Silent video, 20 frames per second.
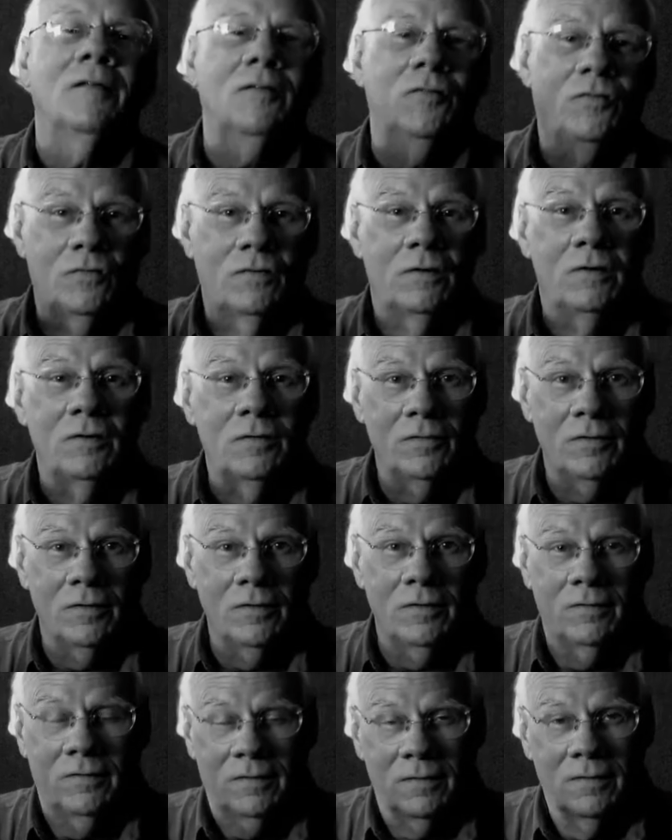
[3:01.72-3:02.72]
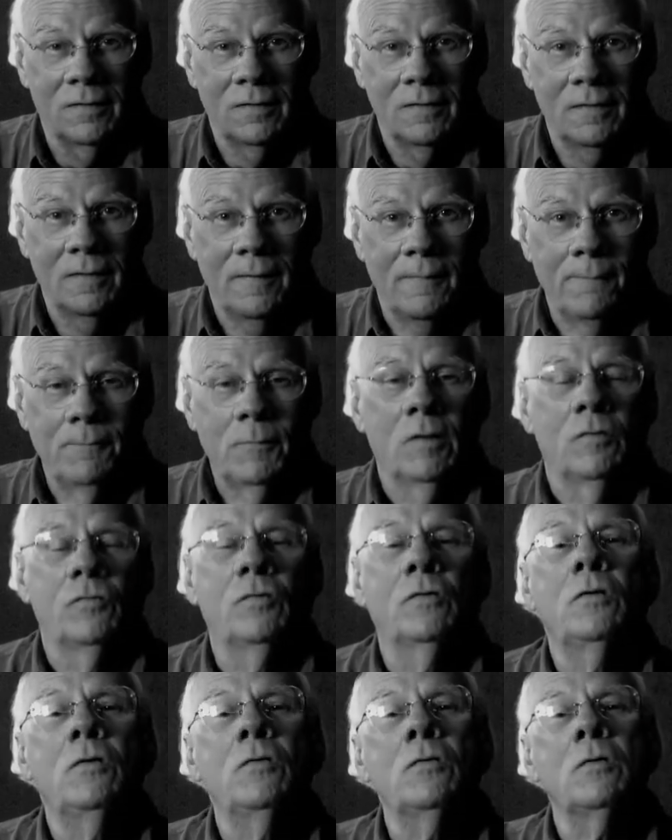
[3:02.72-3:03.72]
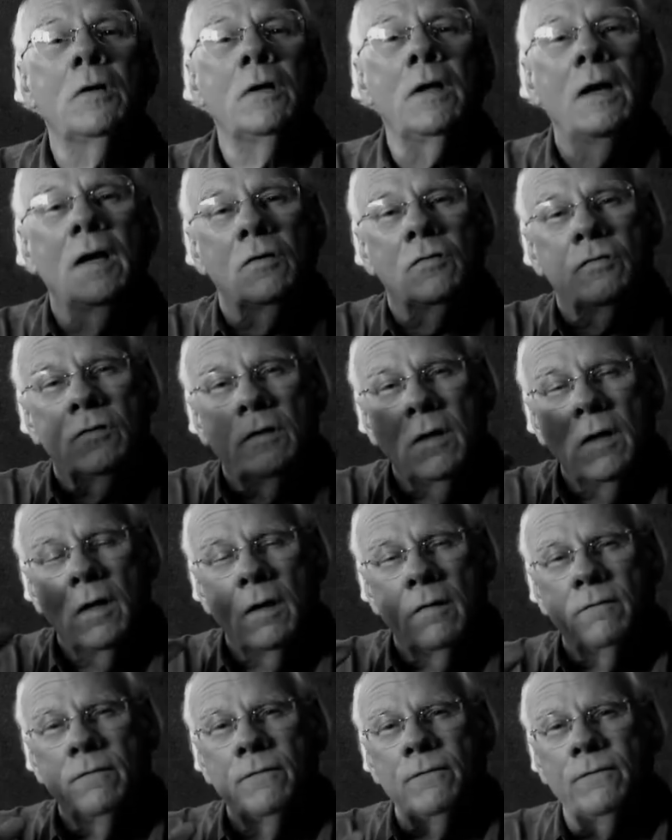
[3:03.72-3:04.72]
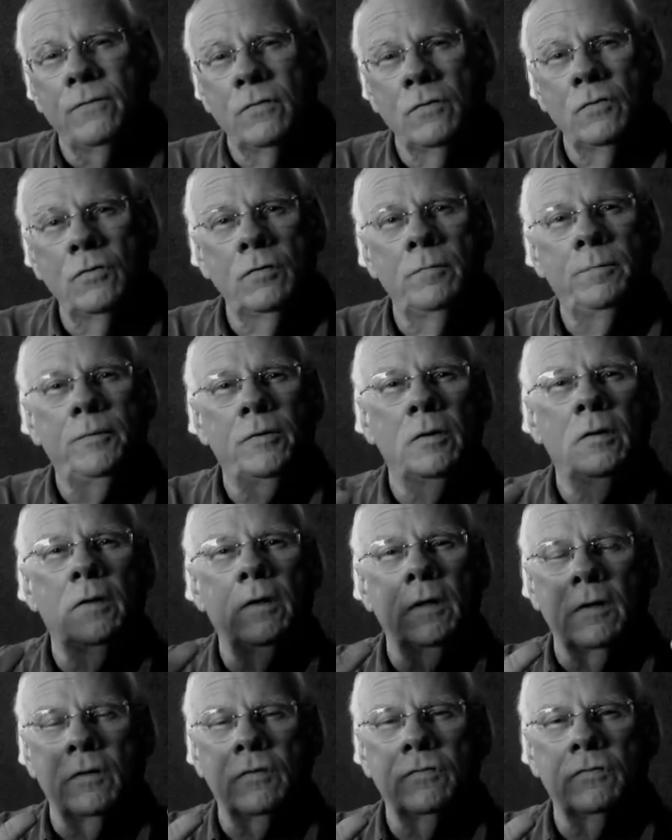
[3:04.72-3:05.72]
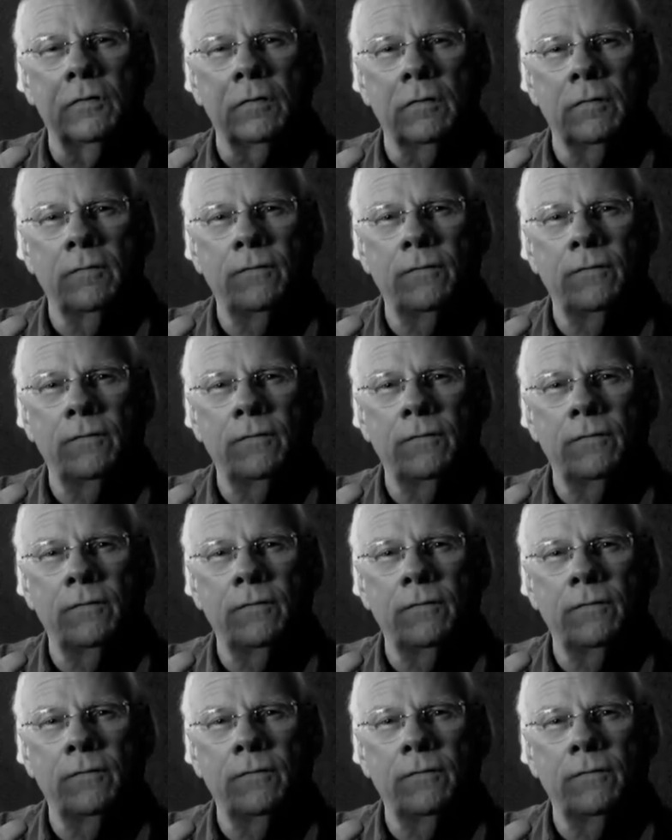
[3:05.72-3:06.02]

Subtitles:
Zero. So you could actually have food production